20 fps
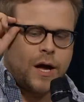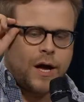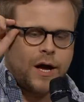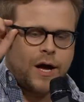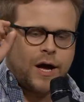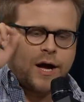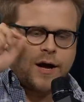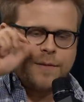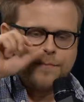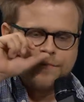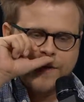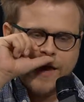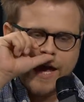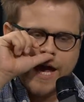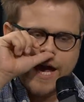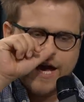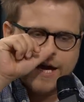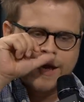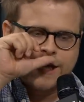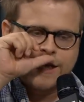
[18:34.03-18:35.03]
Um,
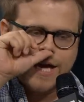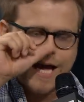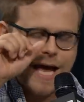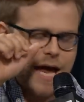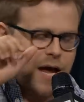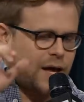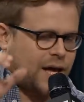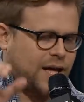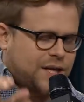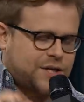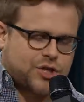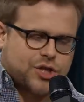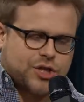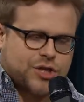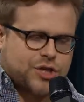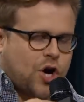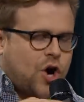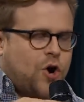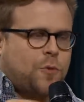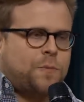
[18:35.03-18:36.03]
and yeah, it's
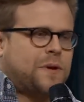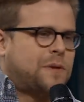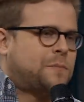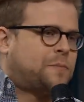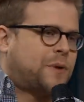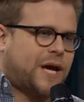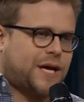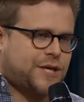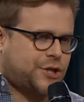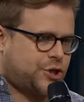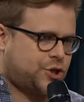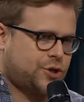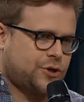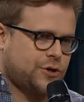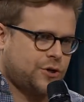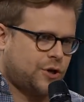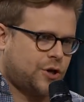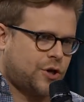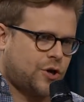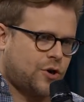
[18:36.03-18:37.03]
just open pitch,
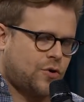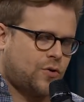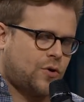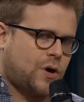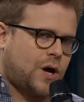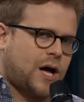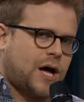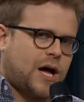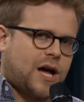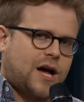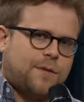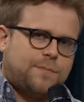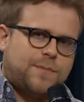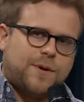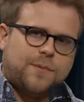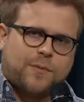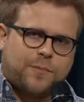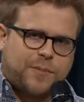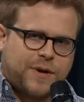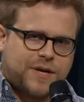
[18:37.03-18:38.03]
you know, uh,
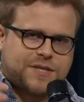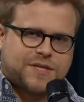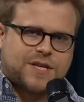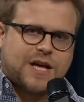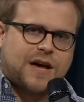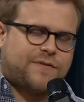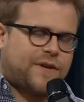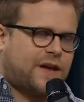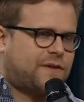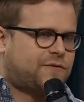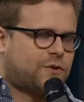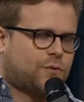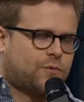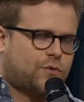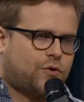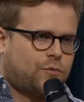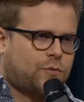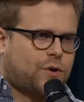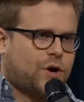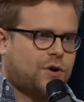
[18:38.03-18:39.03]
people pitch stuff. If the
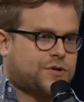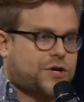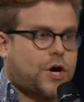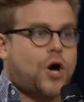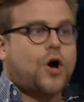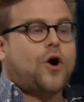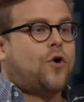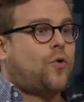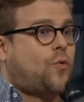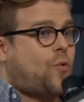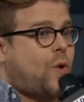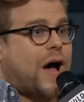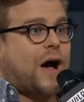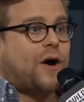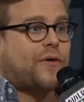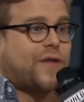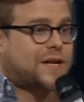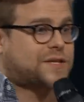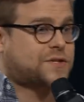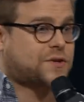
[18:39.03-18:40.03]
room goes, oh,
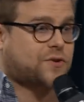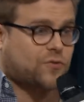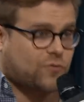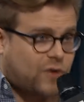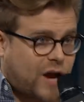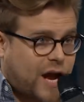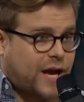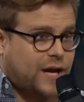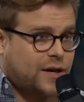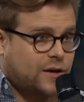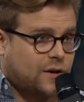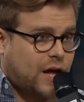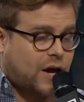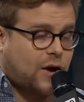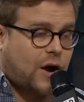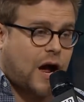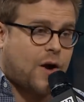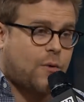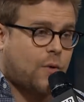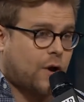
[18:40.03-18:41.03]
wow, that's great. Like,
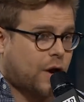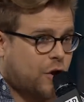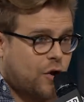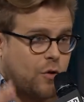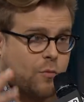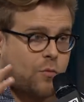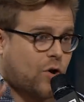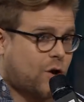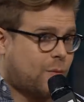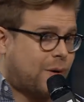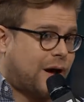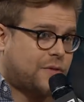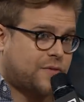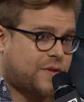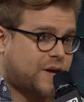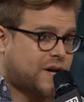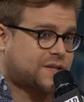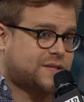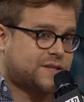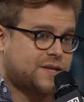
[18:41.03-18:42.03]
I want to know more about
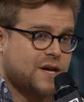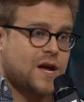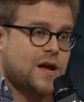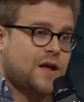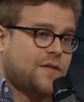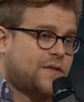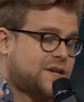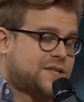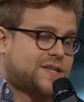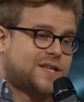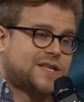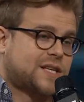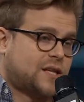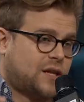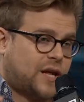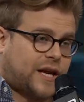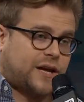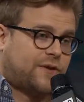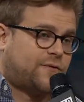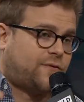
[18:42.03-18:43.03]
this. This is
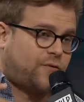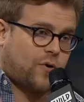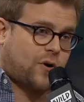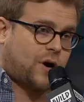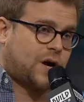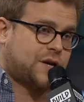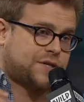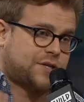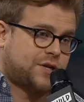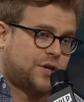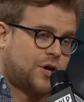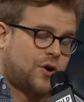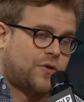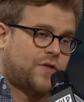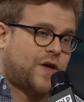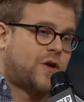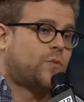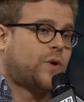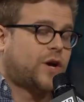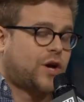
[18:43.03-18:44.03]
clicking for us, you know,
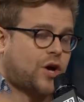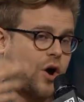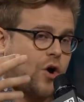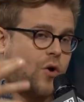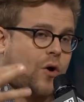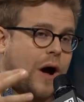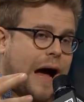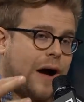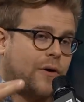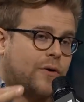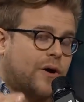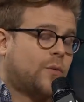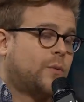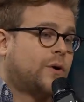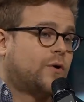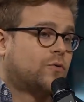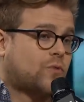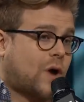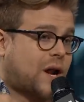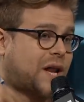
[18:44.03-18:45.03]
then we go out and
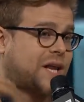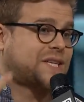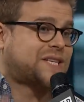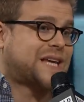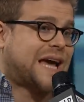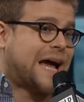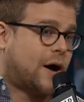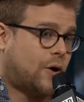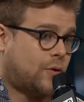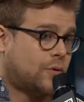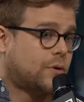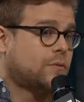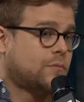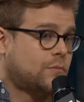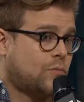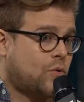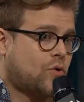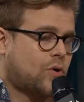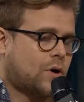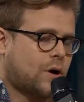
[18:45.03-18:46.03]
we run it down
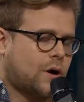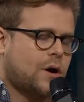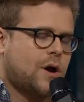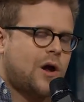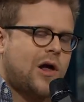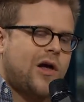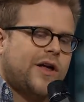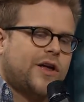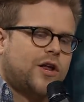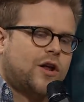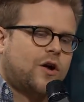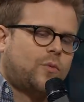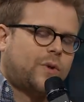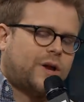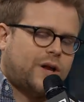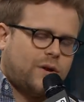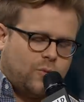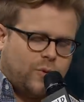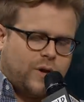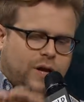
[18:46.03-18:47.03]
more. You know,
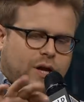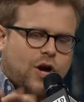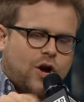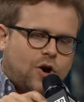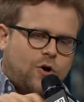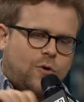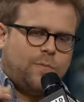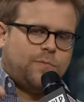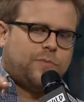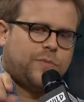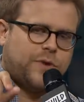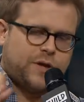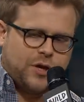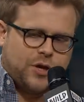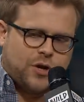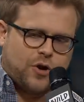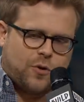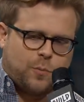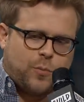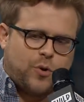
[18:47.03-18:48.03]
we, we go,
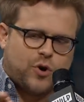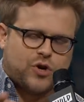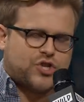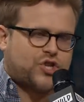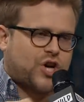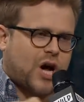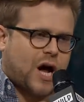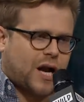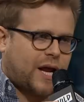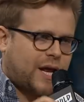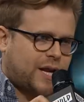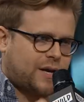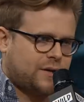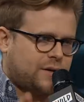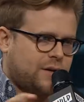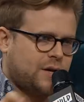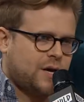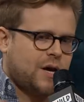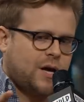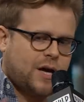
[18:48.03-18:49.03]
you know, push on it
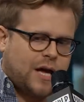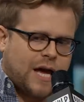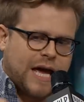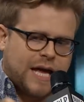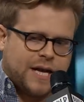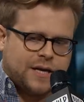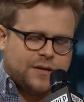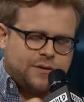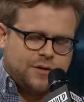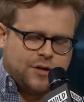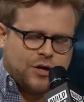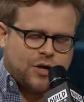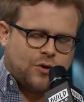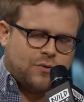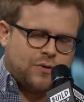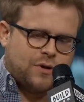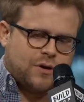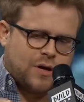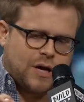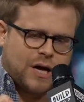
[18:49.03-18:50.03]
and, and you
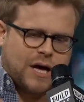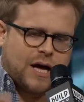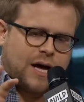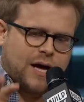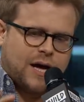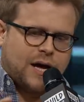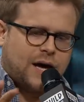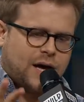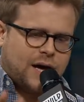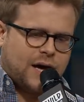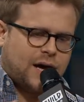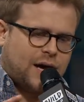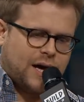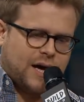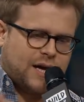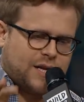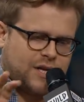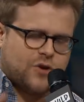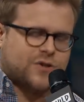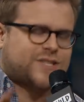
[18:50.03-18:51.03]
know, uh,
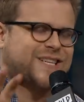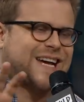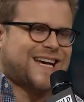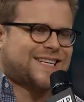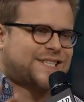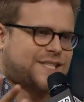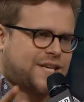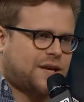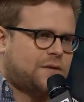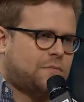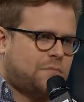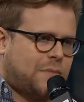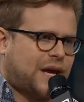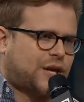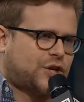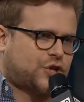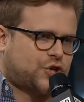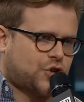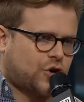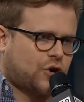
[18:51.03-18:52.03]
uh, you know, test it and
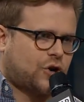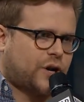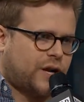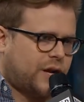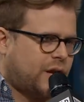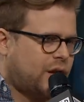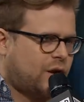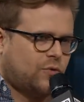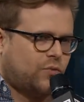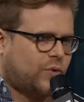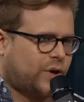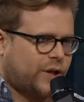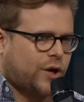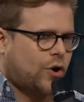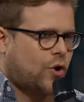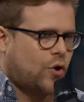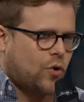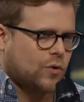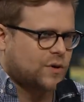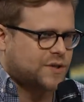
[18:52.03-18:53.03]
make sure it, it really
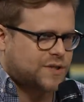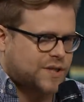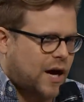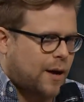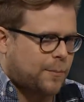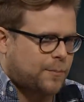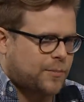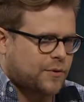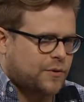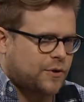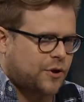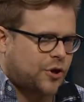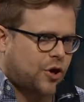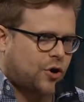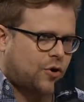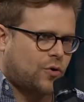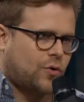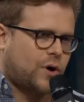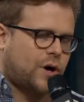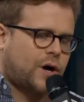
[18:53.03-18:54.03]
holds up, you
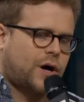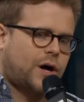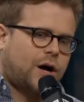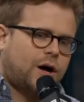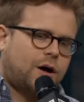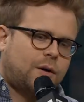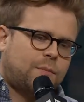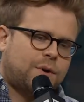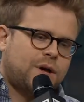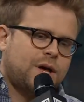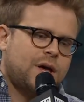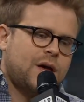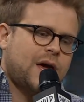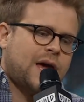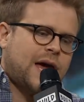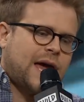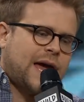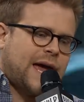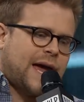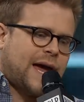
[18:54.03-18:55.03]
know, um,
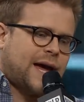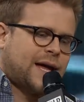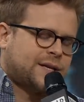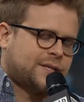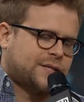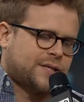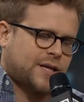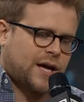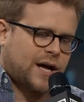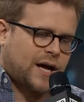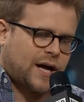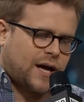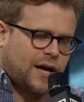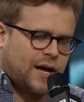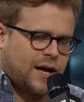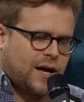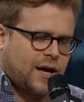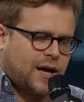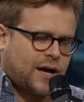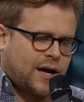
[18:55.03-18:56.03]
and
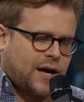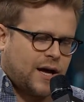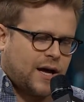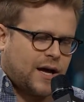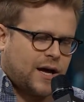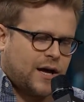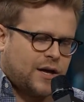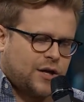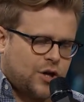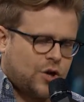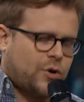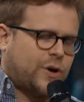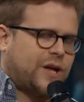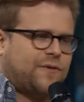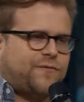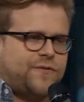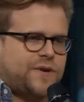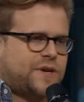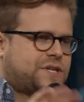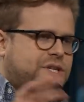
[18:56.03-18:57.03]
uh, uh, you know,
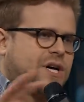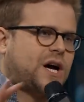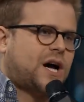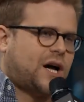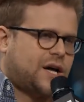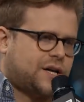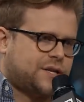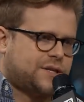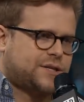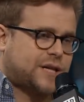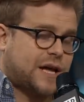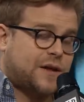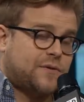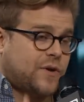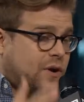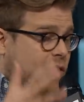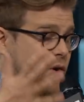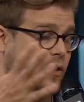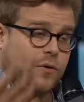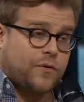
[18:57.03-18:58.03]
if it does, and
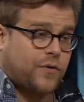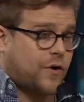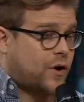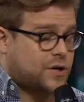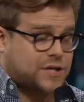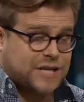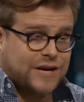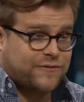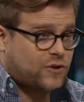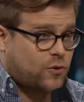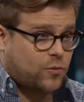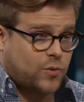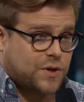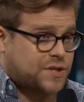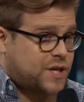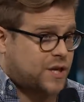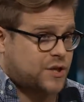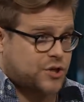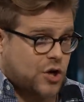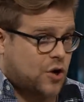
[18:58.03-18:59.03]
there there are definitely
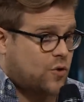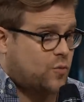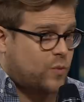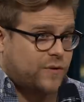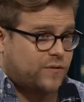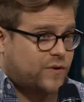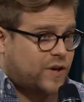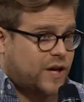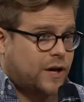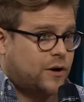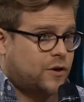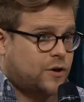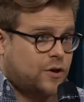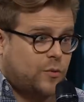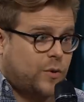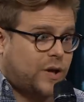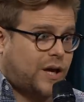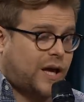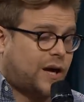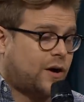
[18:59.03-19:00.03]
ones that don't. We've kill, you know,
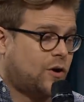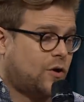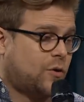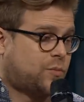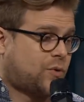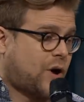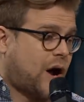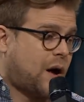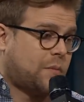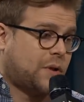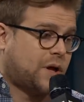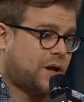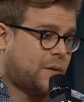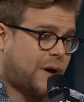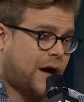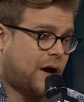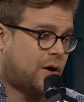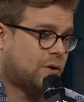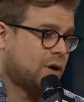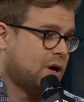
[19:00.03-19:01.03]
we kill probably
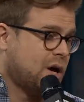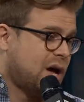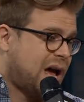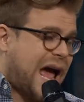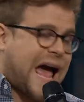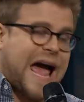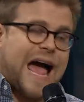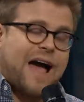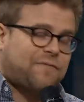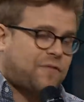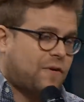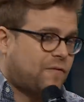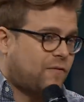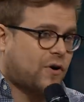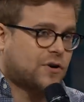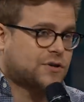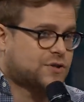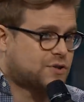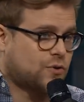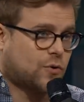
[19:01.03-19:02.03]
about half of
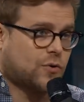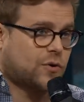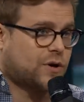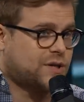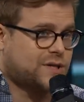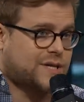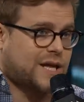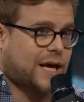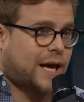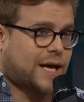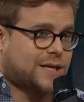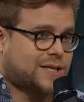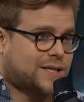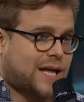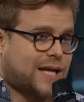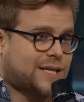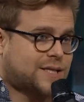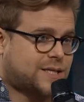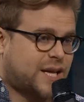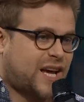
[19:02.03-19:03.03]
our stories that get to
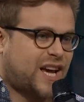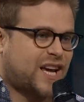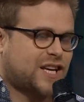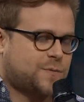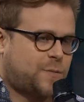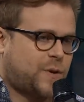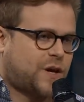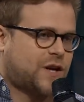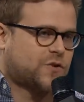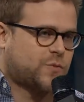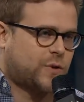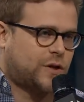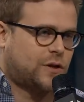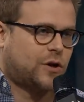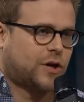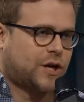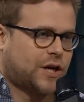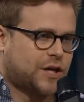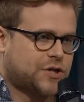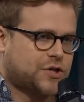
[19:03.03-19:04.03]
that stage because we
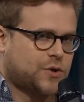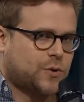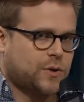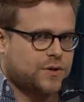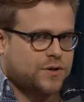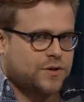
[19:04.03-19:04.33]
look into it